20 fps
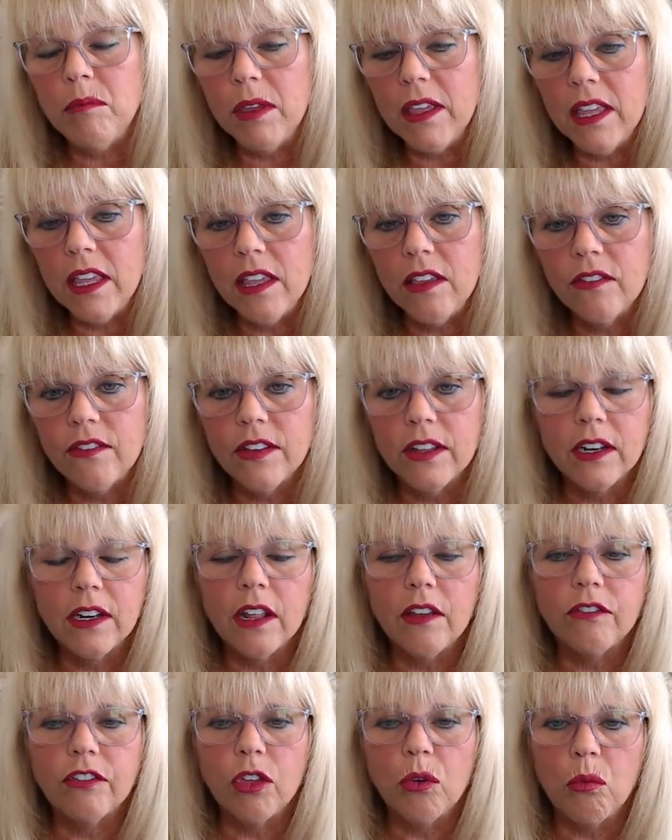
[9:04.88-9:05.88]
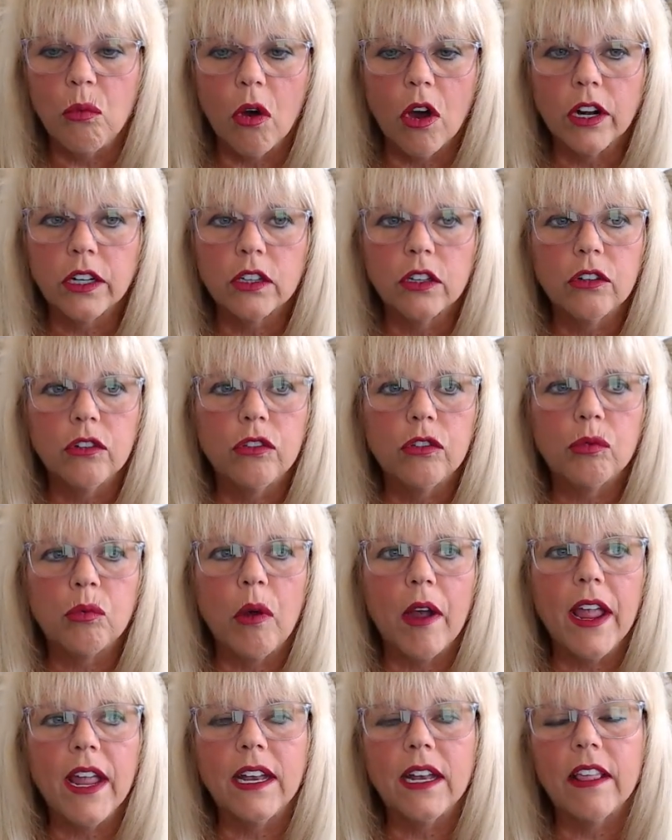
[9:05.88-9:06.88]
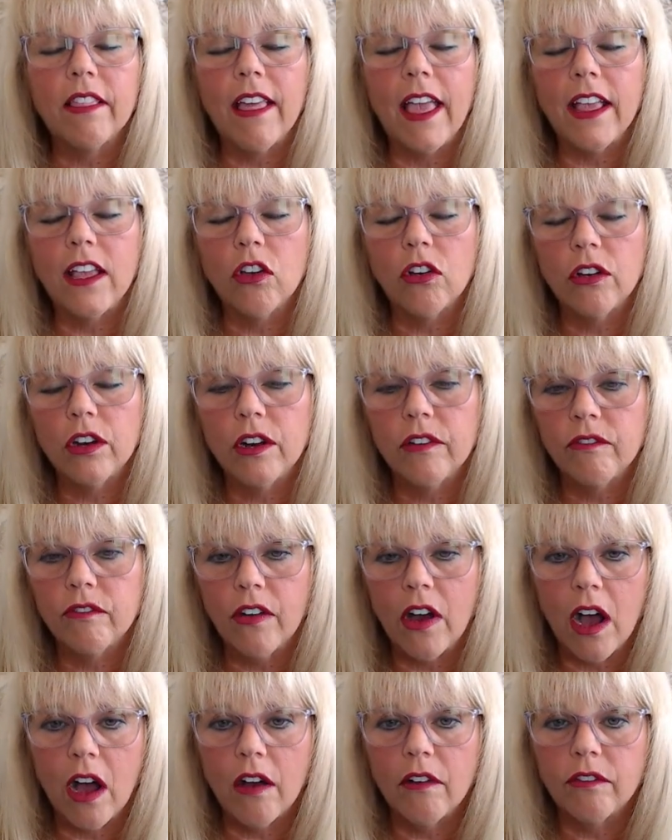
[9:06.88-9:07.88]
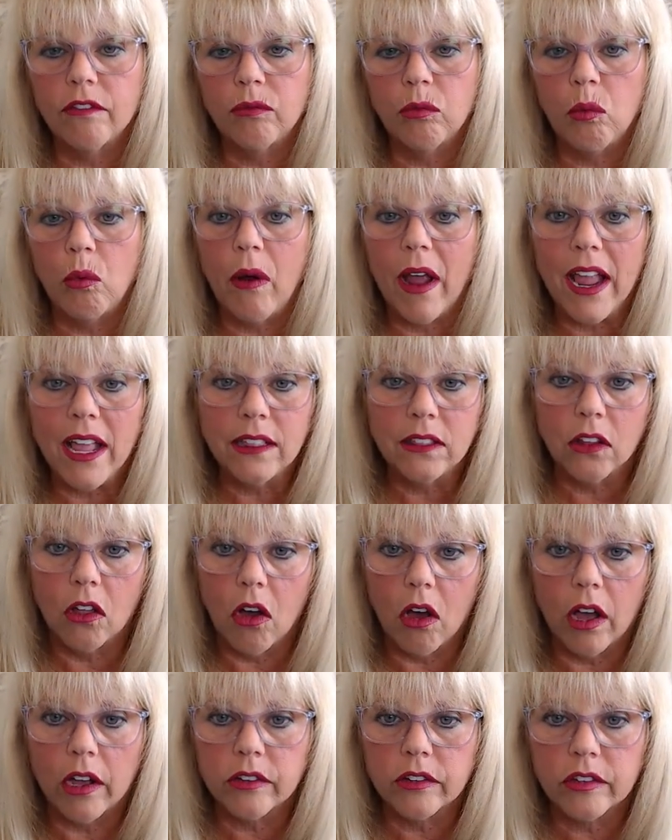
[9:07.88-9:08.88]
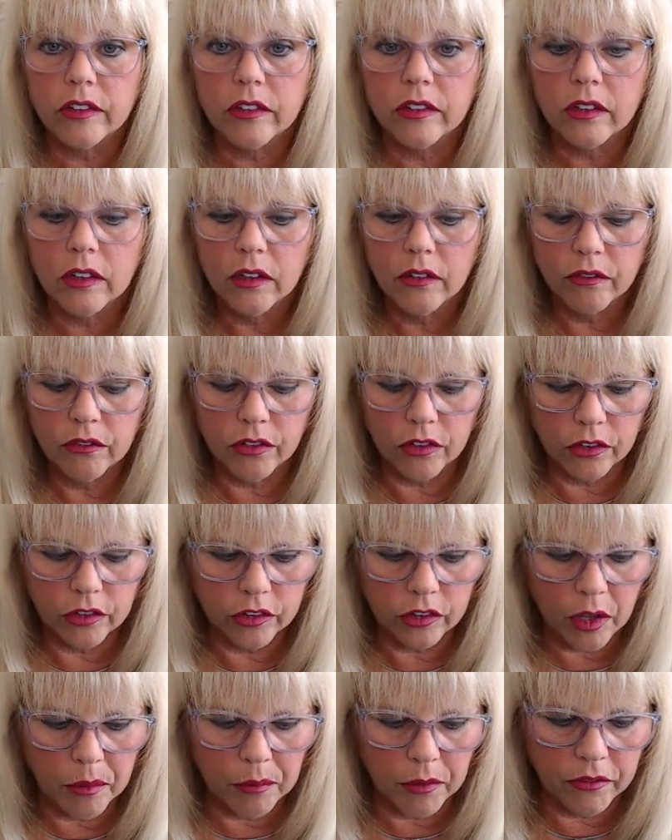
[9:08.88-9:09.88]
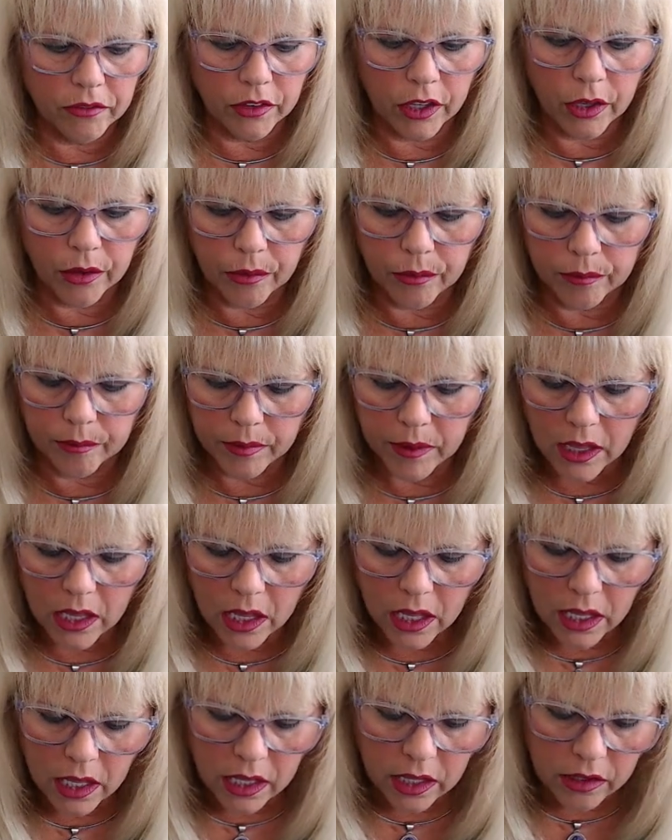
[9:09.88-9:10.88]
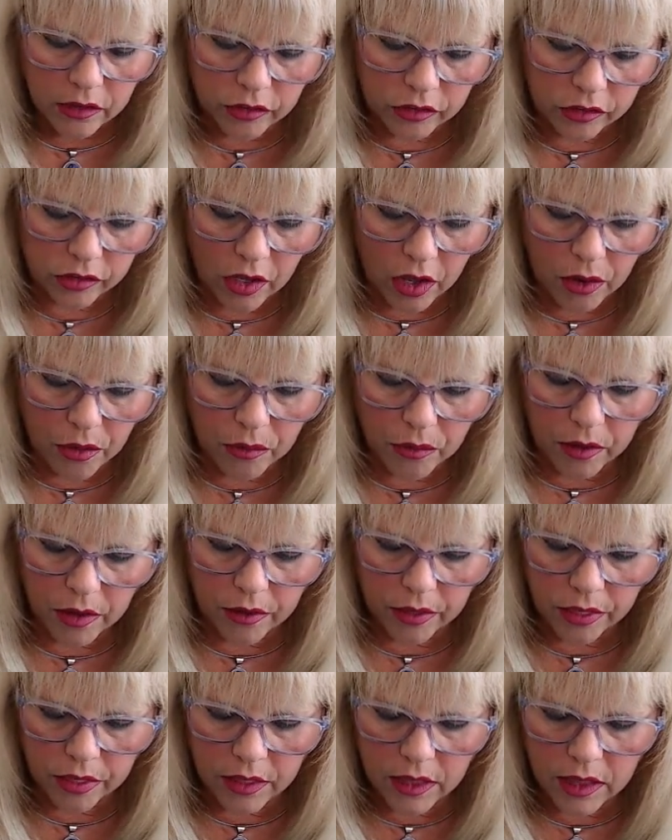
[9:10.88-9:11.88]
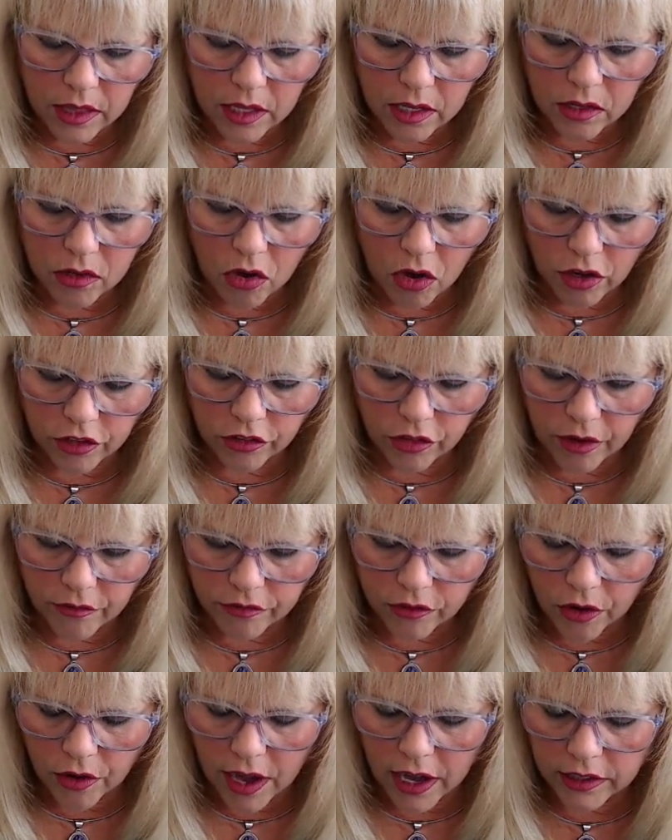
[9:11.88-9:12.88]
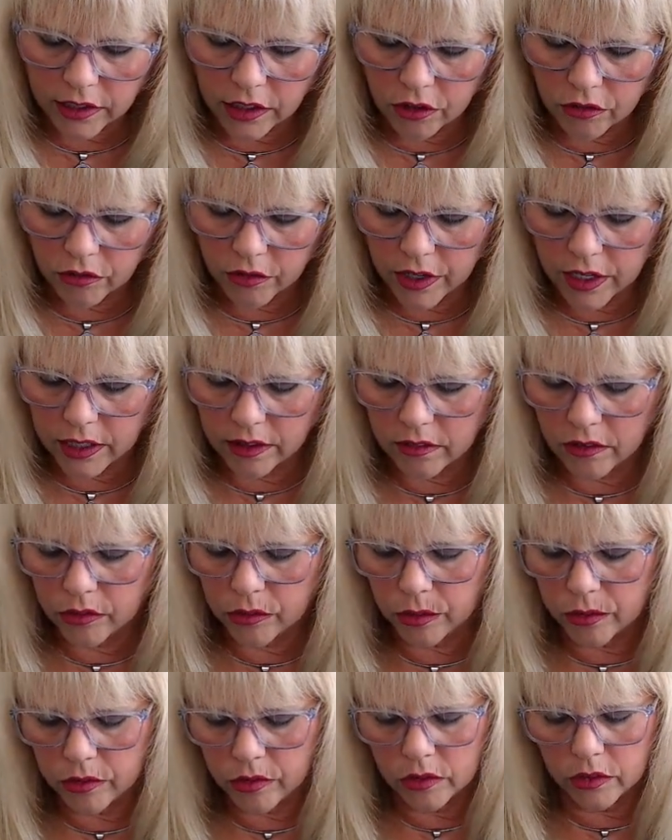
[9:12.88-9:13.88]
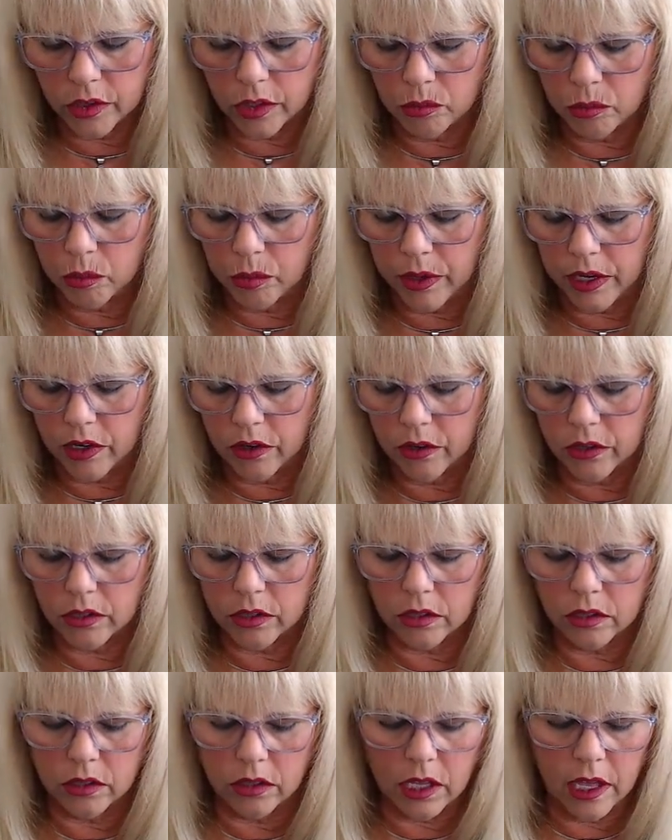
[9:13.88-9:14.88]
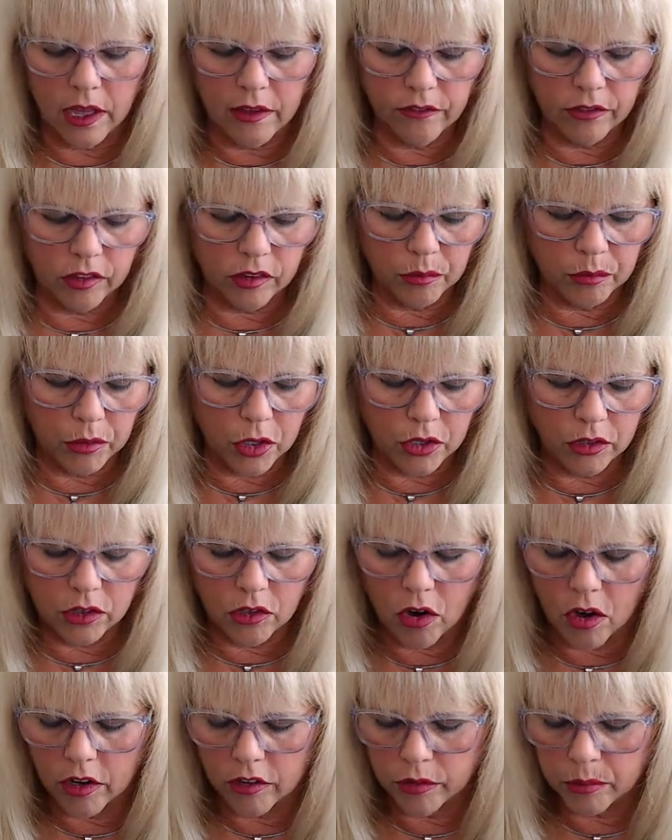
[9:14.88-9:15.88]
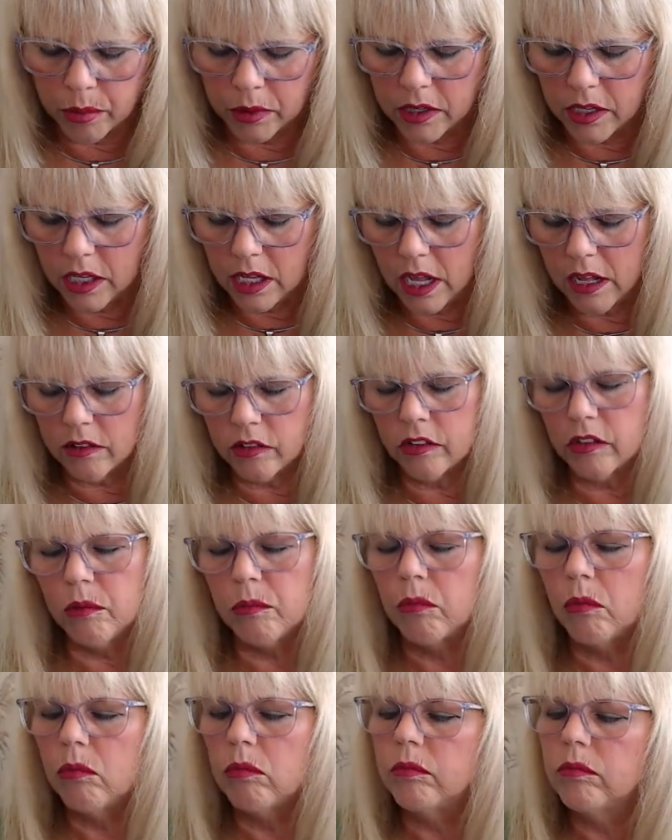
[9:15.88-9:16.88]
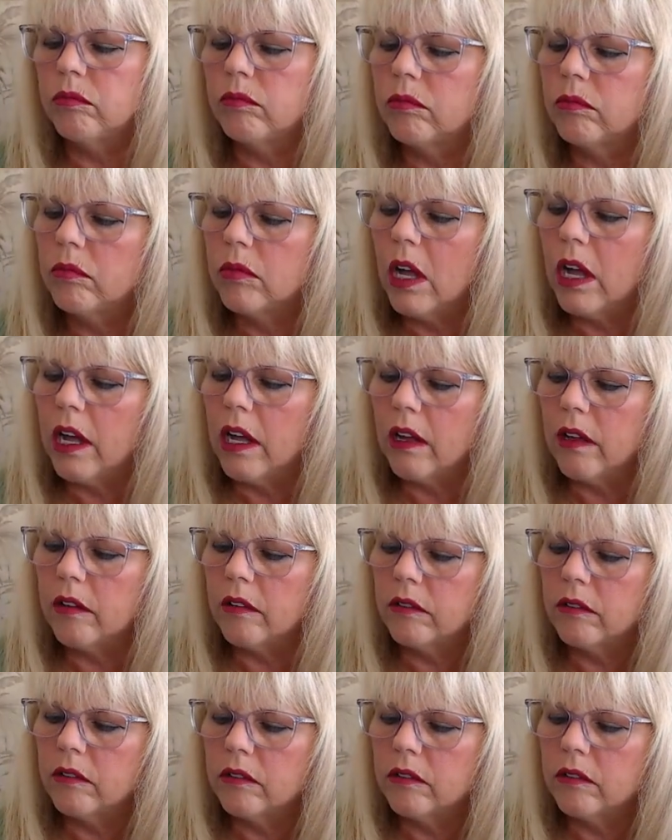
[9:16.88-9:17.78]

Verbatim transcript: even if you want to lose weight, they could involve weight loss for some of you. So the card you have crowning your reading, this was a little weird. You have some good cards, but you got some uh,